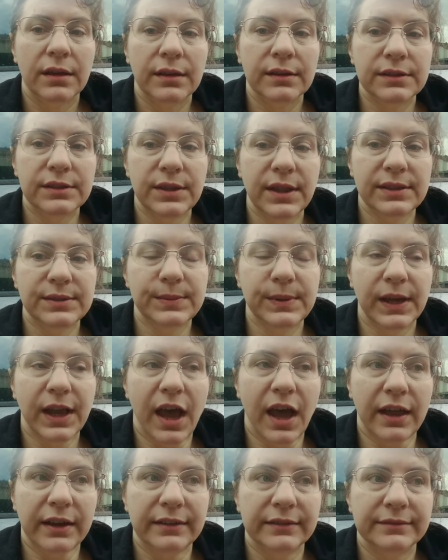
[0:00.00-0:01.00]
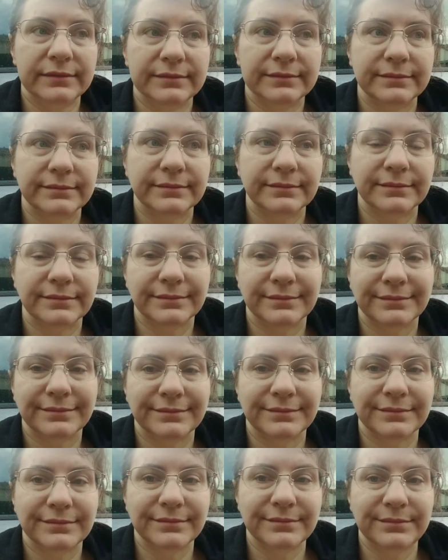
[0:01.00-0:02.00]
So that's what I got.
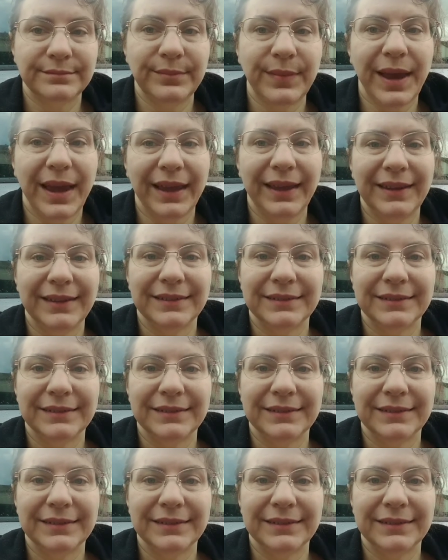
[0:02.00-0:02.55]
Bye.